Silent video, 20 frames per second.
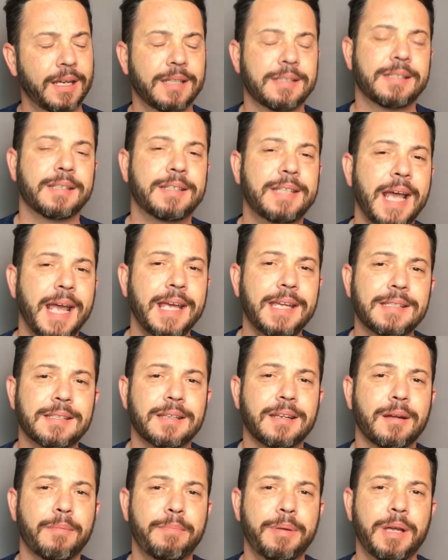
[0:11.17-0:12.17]
Today's
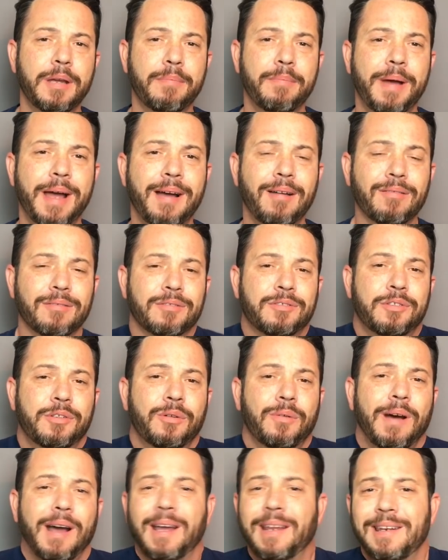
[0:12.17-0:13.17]
gonna be about,
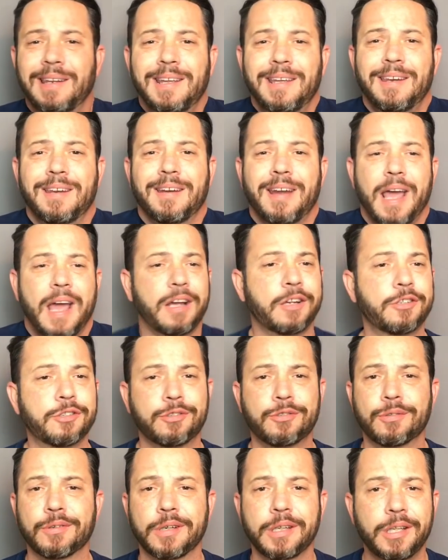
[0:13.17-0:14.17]
do I need an
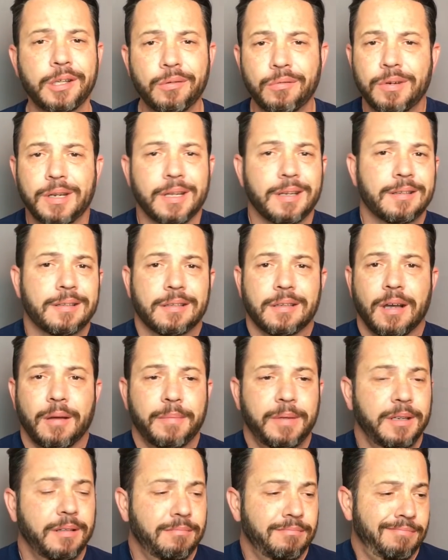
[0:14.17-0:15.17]
extra unit? I
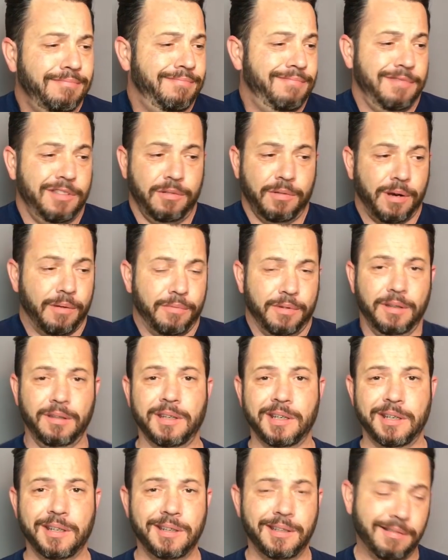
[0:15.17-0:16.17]
mean, do I
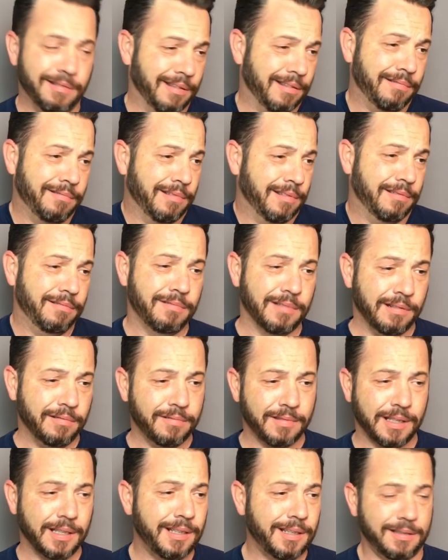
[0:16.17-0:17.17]
really need it? I don't know. I
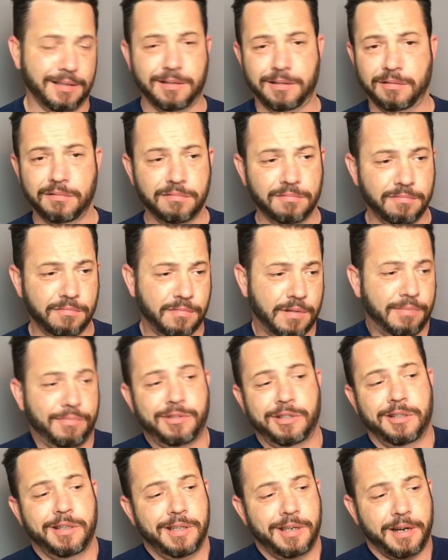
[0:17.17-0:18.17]
don't think I do. Why
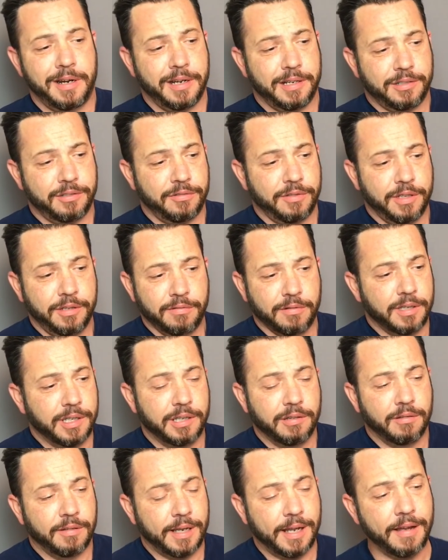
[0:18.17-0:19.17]
would you need an extra unit?
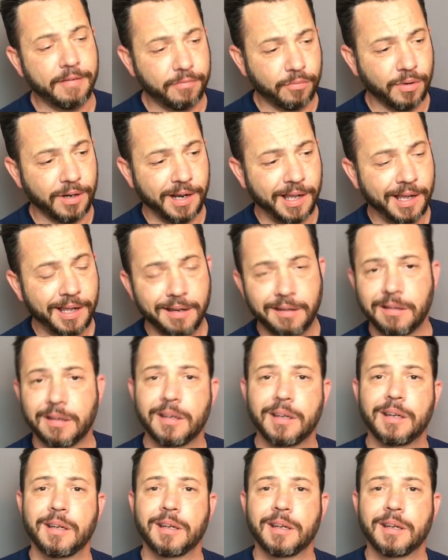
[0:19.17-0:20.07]
You only have one head.